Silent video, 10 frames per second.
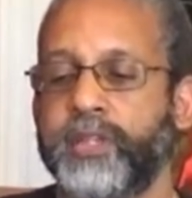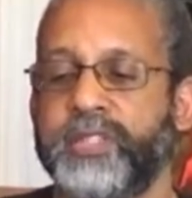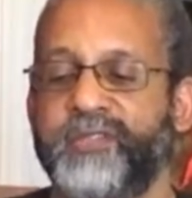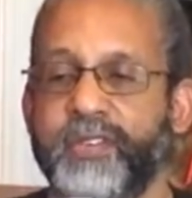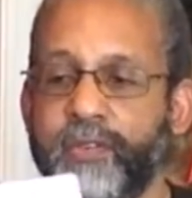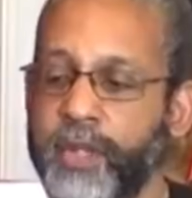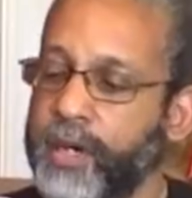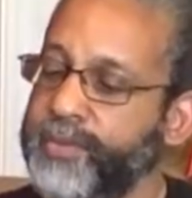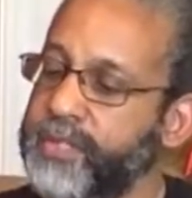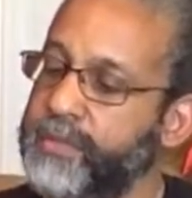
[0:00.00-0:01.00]
Seven of
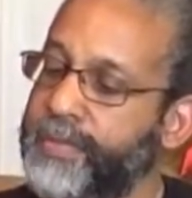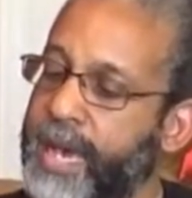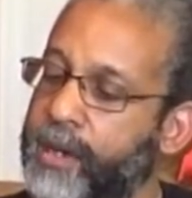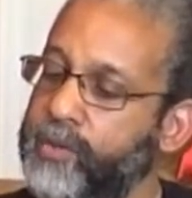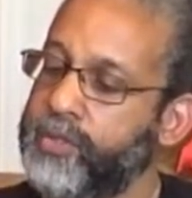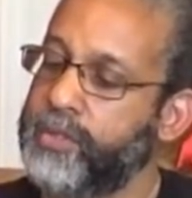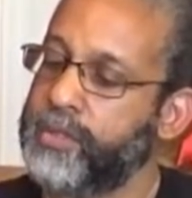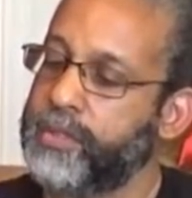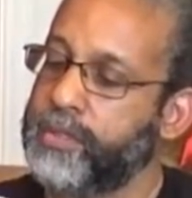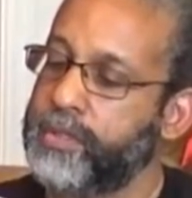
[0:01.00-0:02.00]
clubs is about
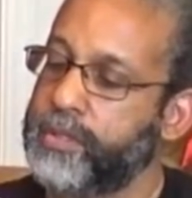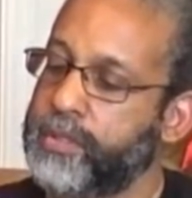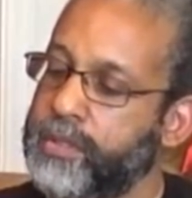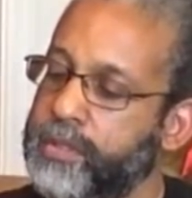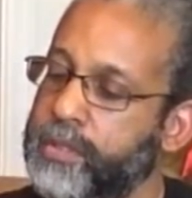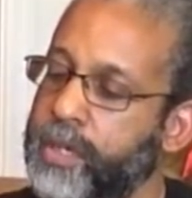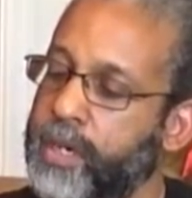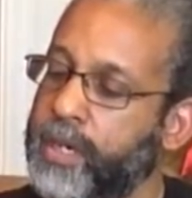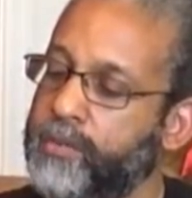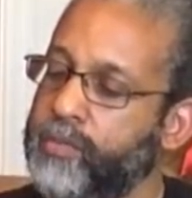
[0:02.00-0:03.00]

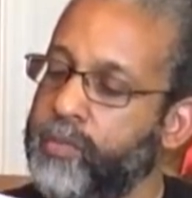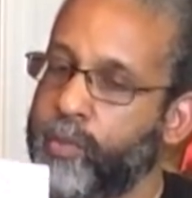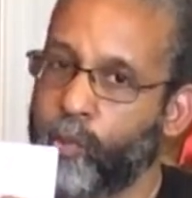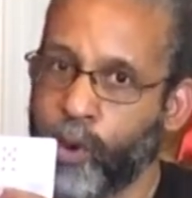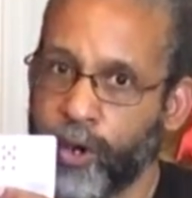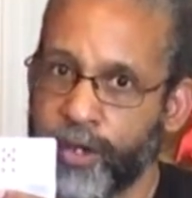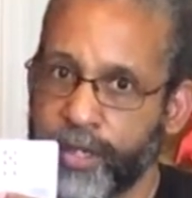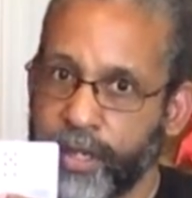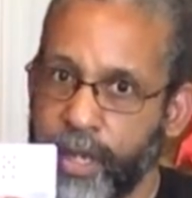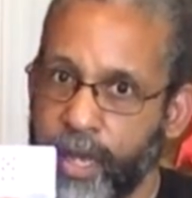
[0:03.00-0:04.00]
um, work
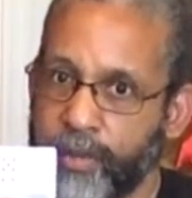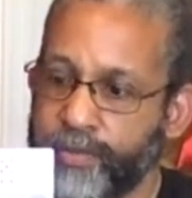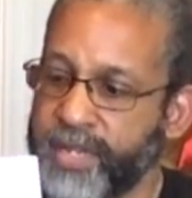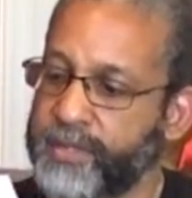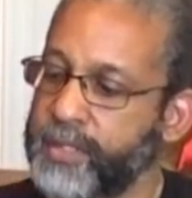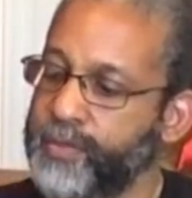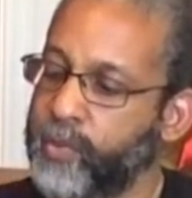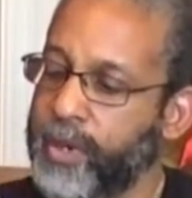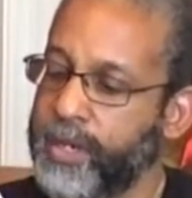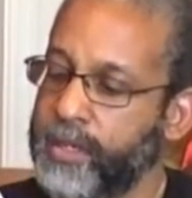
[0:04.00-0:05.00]
and business,
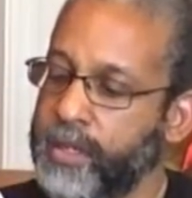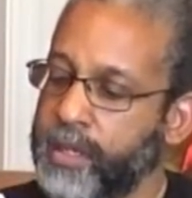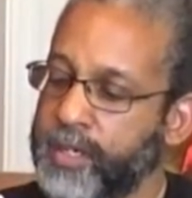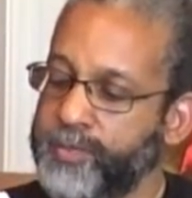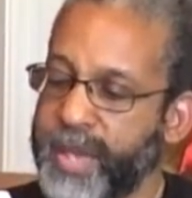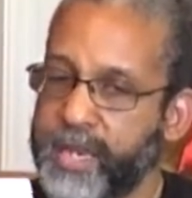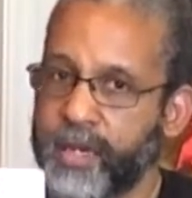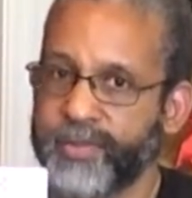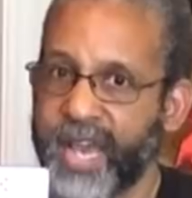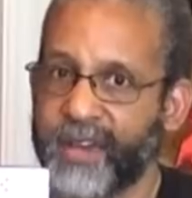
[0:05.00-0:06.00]
but when a spade
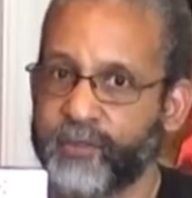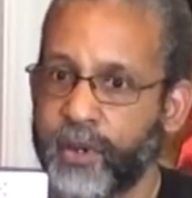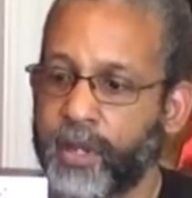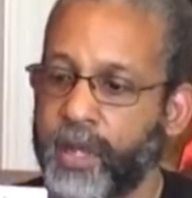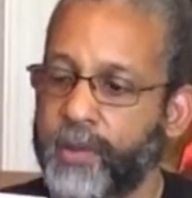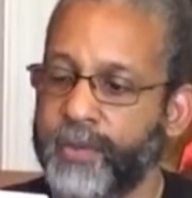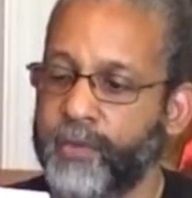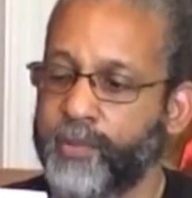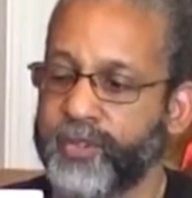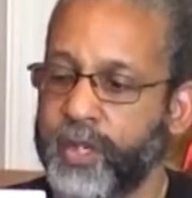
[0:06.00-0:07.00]
comes after a club, it
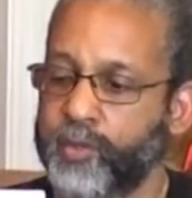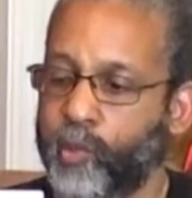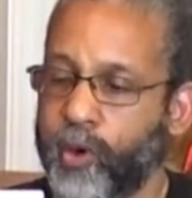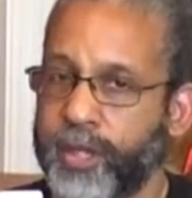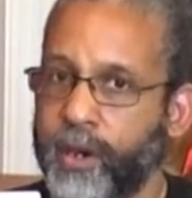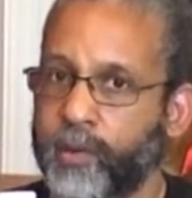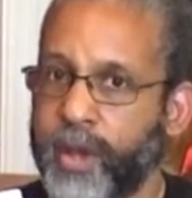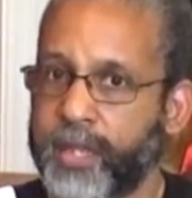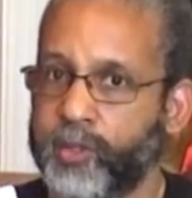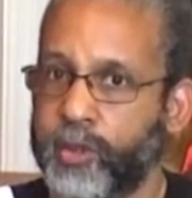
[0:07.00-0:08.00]
represents working our
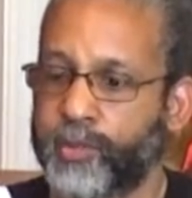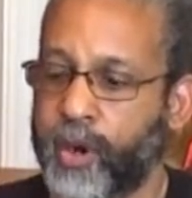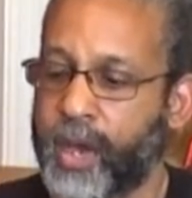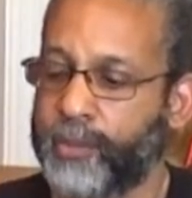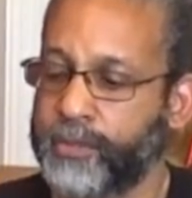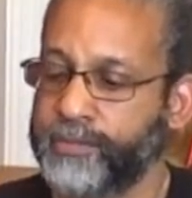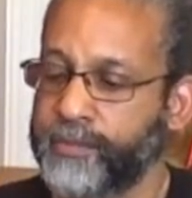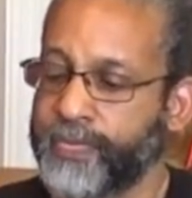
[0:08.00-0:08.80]
way into a problem.